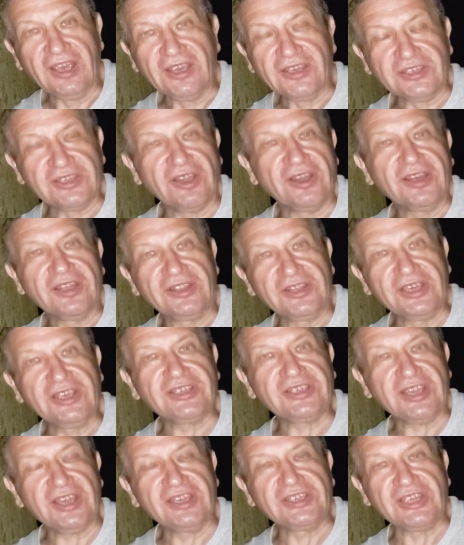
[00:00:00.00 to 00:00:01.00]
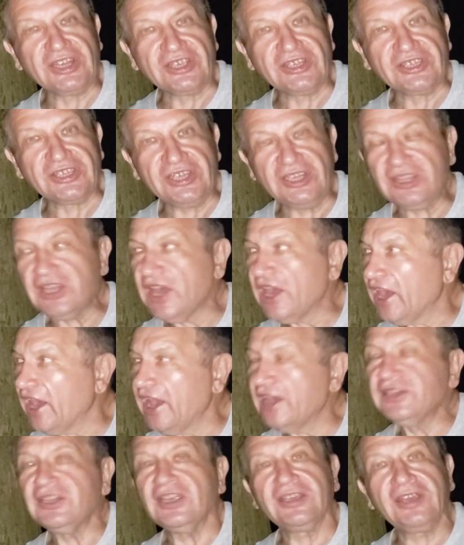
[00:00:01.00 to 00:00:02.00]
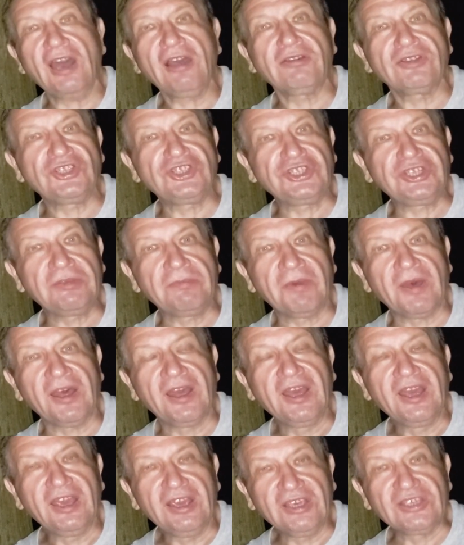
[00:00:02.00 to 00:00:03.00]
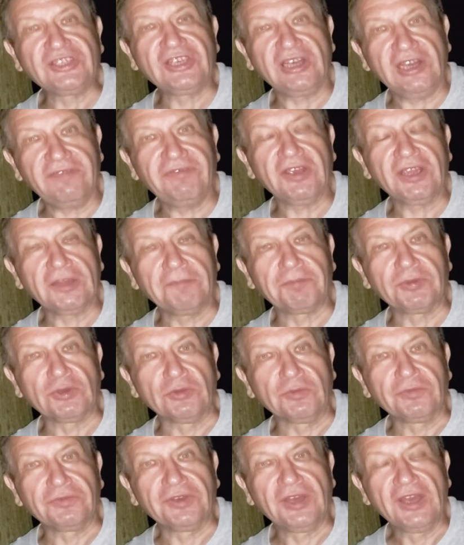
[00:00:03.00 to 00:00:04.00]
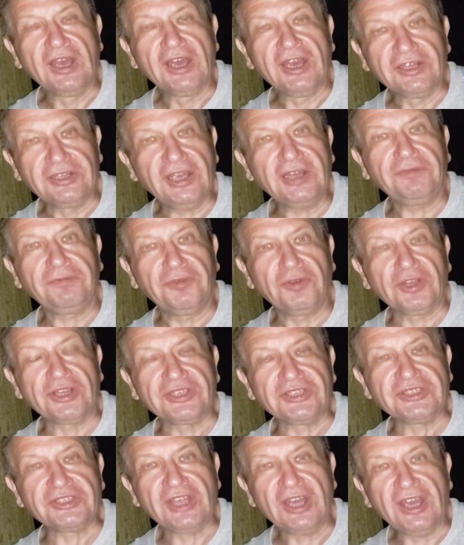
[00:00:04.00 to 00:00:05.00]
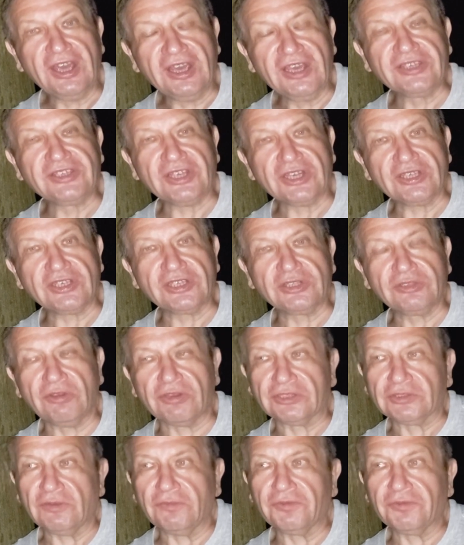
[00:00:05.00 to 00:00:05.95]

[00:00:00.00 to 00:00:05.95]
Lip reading: So this is a receipt, and Yakushima is a living proof that forest is restored.